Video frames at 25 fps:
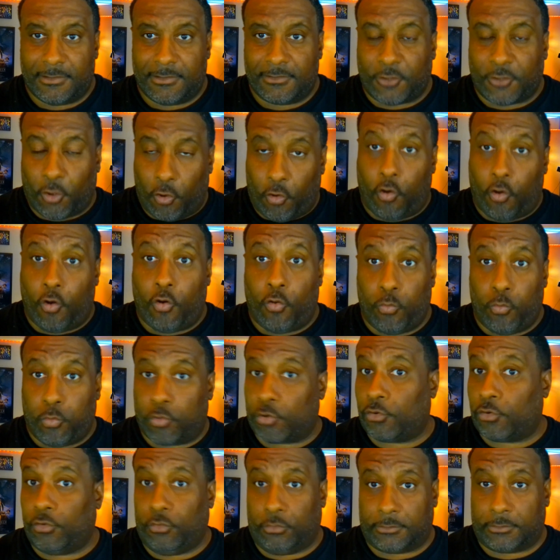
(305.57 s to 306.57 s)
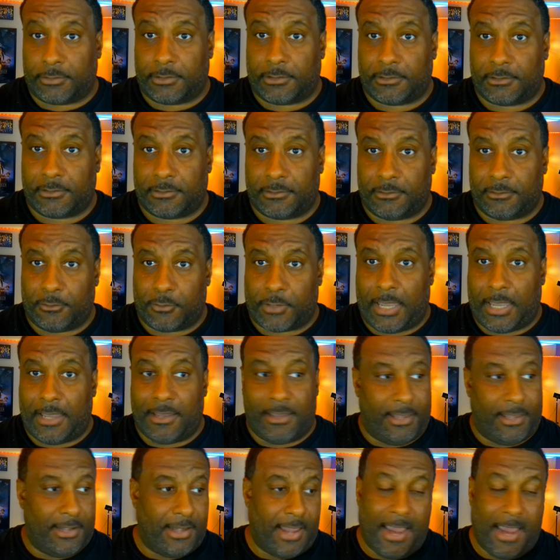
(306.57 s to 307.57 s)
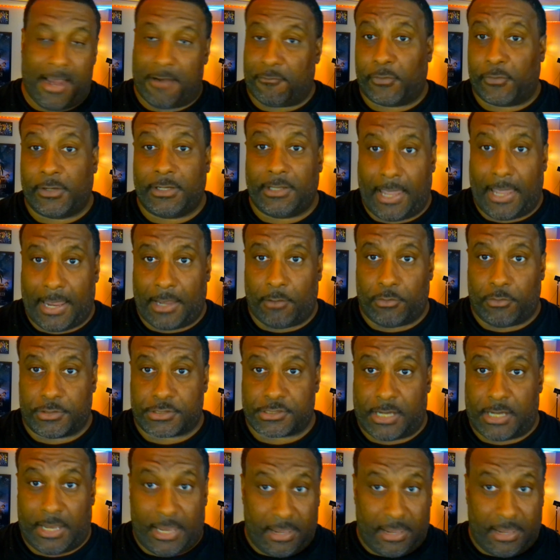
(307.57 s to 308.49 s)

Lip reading: The whole world. Okay? In every language.